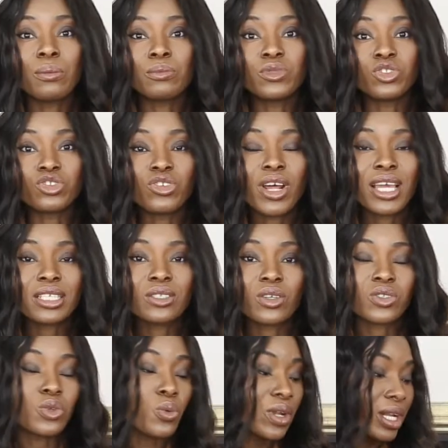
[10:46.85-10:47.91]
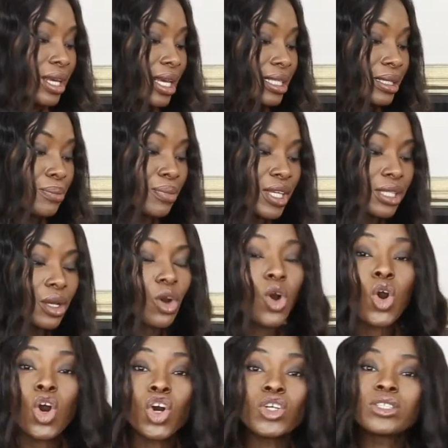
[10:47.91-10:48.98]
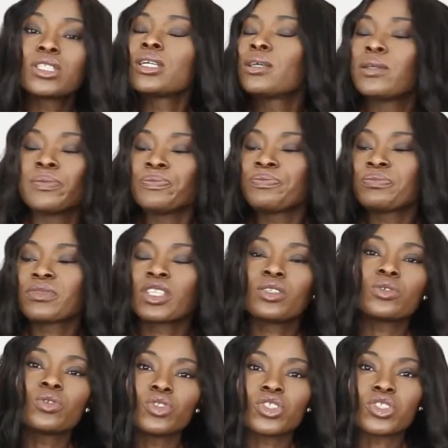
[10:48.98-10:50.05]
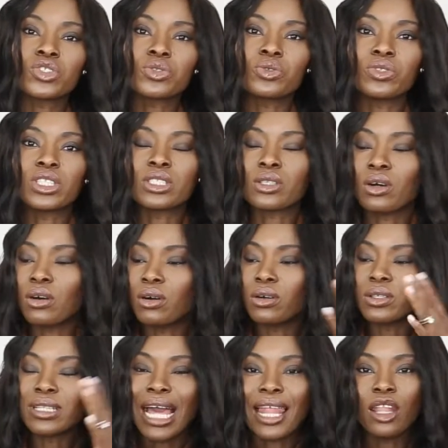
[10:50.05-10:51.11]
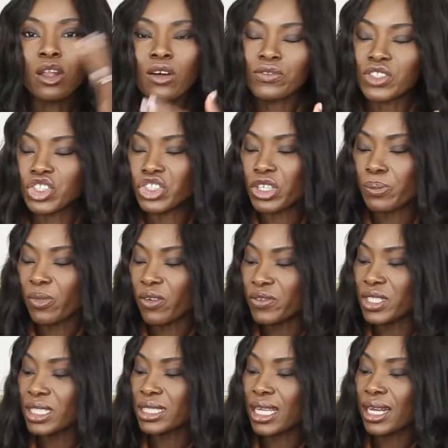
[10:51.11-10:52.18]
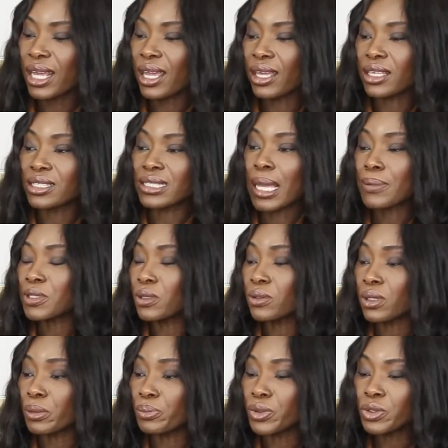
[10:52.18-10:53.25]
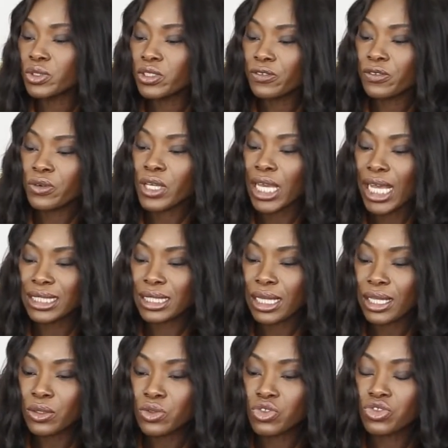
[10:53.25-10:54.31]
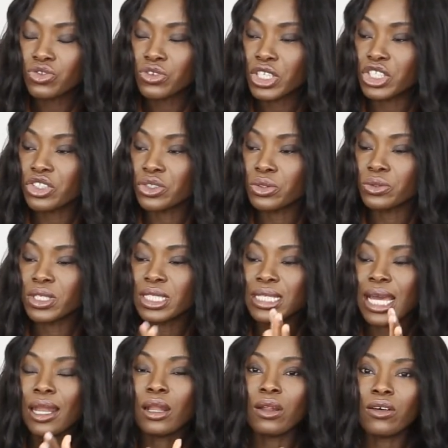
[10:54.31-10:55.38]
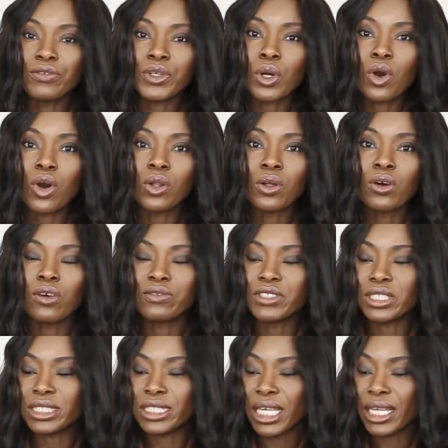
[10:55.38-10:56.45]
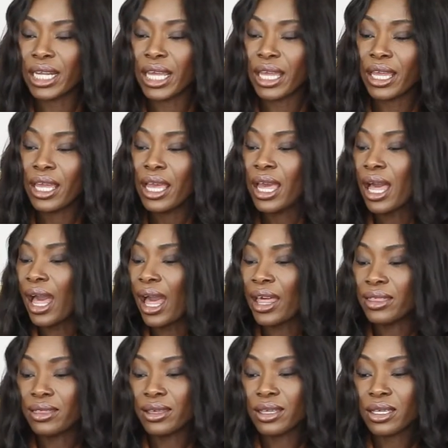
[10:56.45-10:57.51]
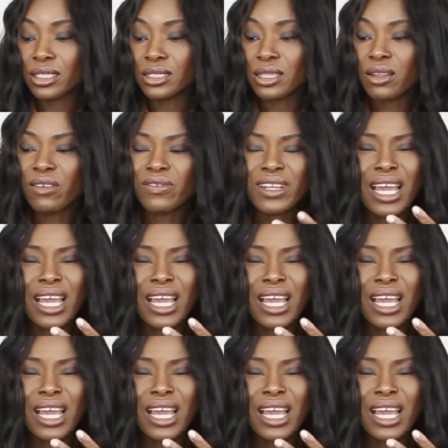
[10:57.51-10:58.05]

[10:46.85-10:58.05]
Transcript: dress. Also, when it gets a bit cold, you could just throw it on. I love the shape of this denim. It's absolutely beautiful. It has a little stretch to it. I love the color of the denim. I think it's lovely.